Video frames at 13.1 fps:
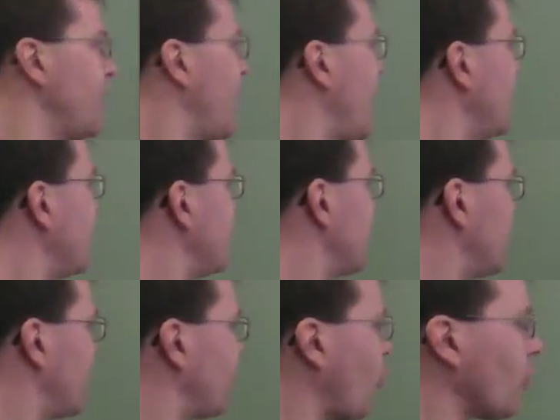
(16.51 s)
And
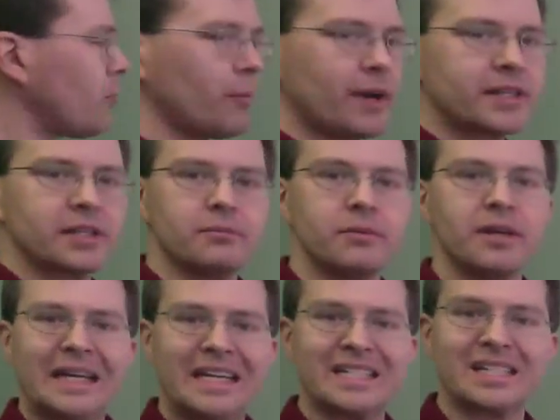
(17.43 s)
the four momentum
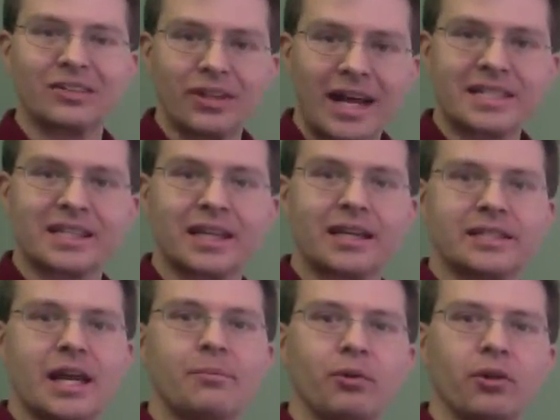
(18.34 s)
is a classic
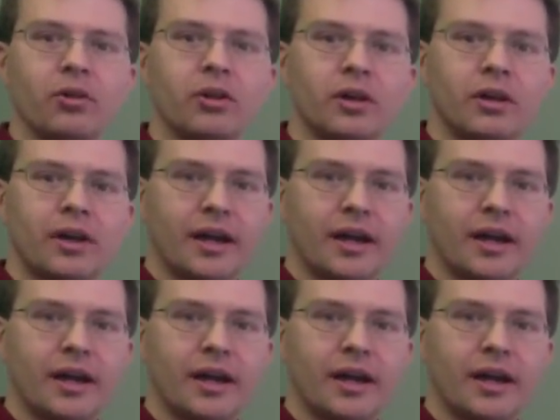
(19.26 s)
example,